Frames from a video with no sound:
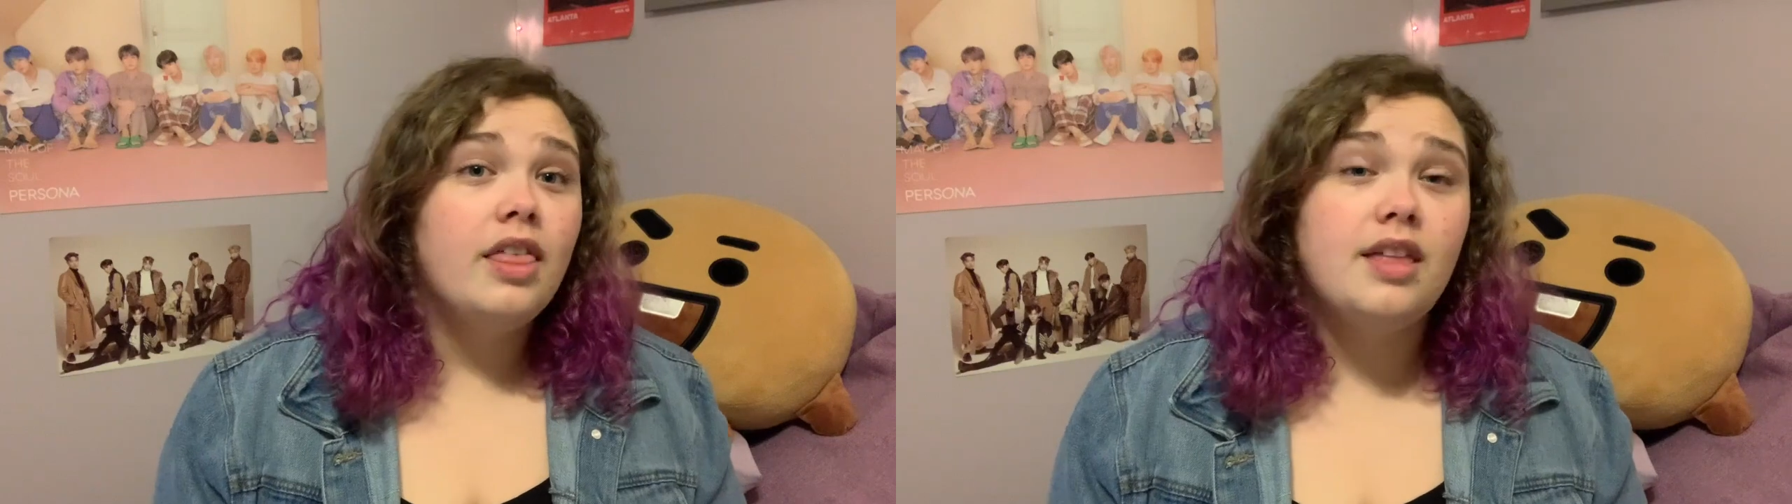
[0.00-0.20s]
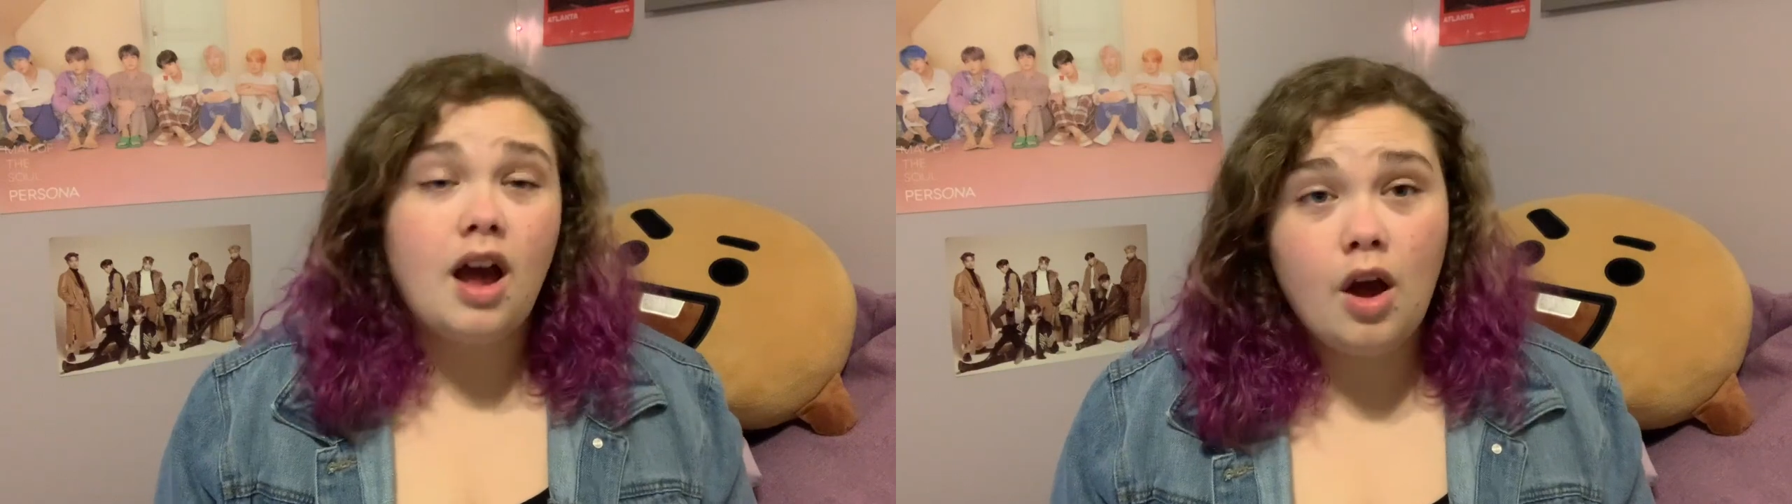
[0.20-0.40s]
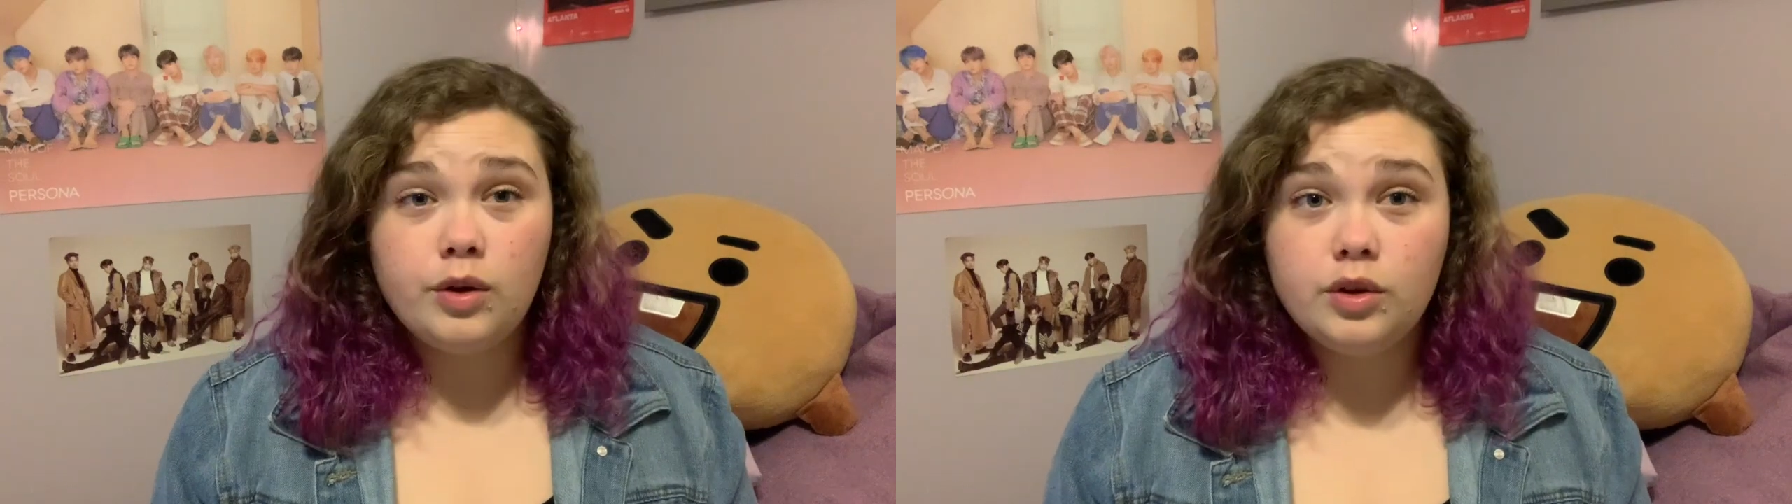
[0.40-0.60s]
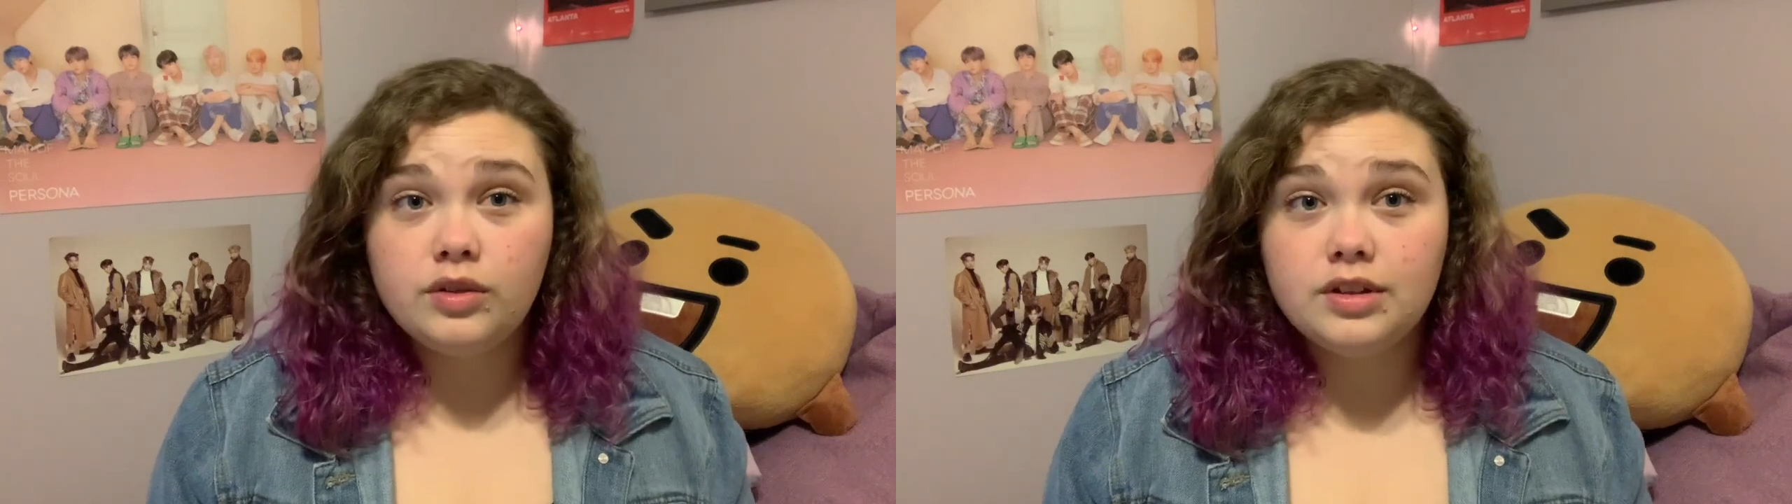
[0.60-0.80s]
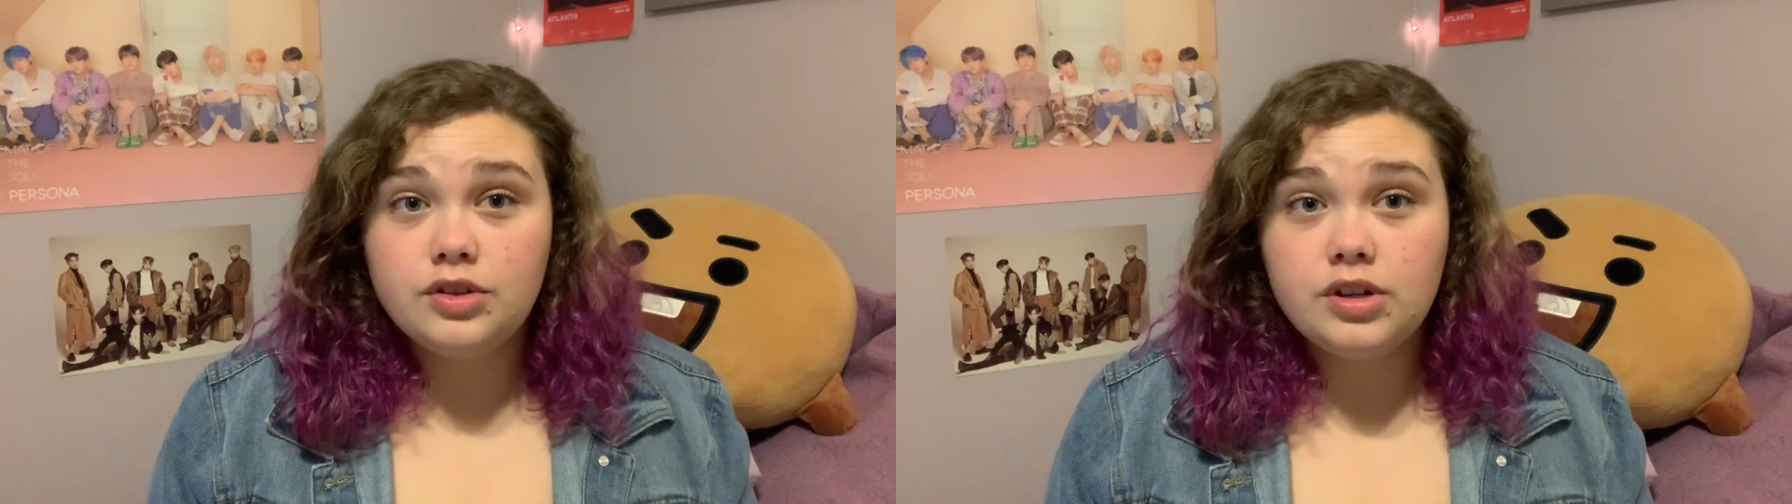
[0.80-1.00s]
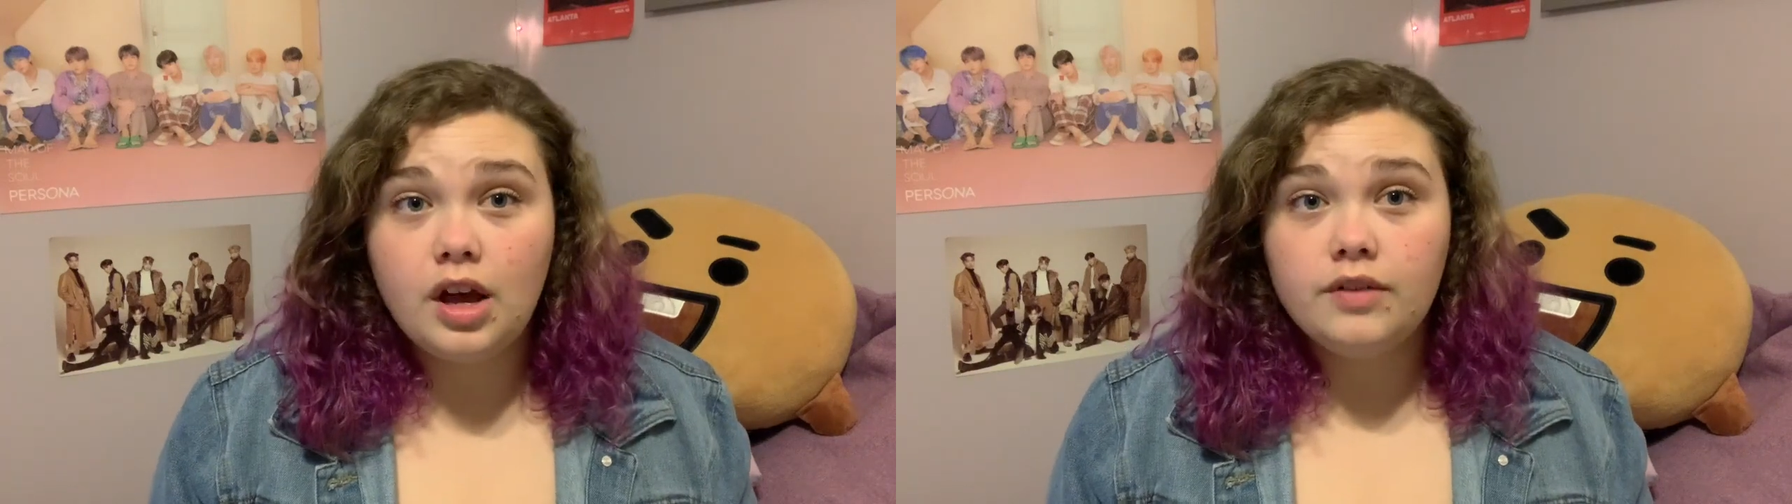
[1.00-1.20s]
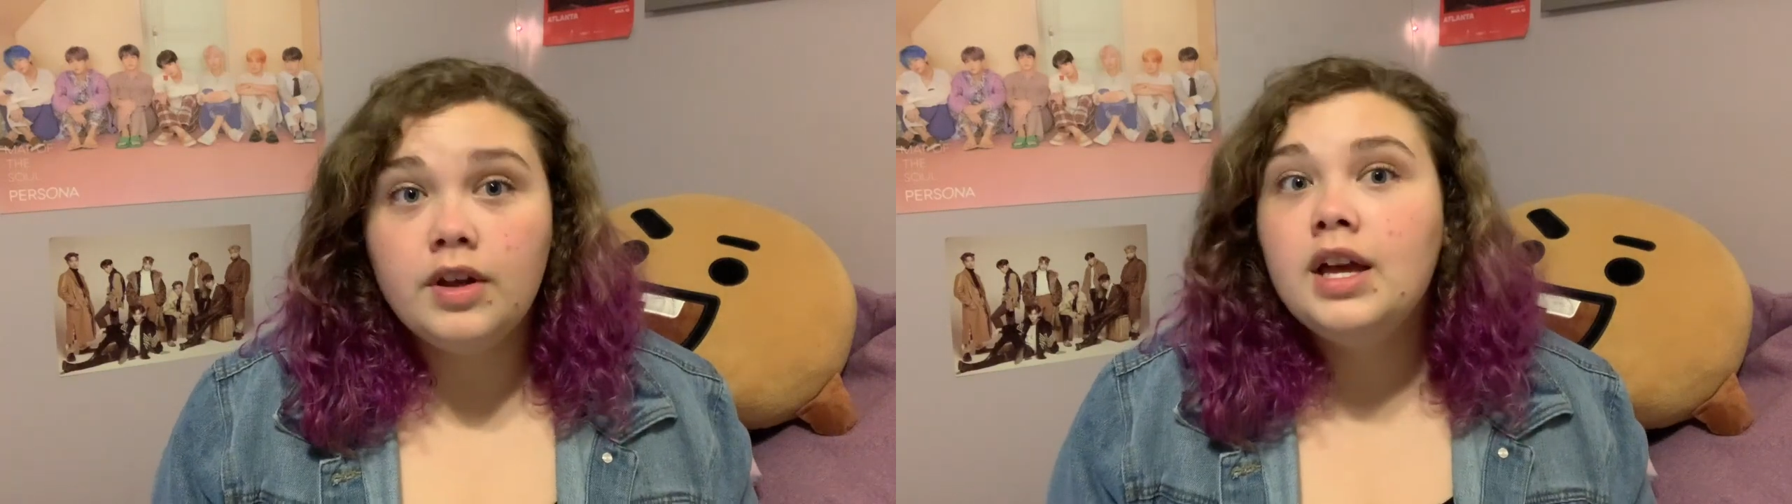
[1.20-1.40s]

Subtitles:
that Hangul's a chef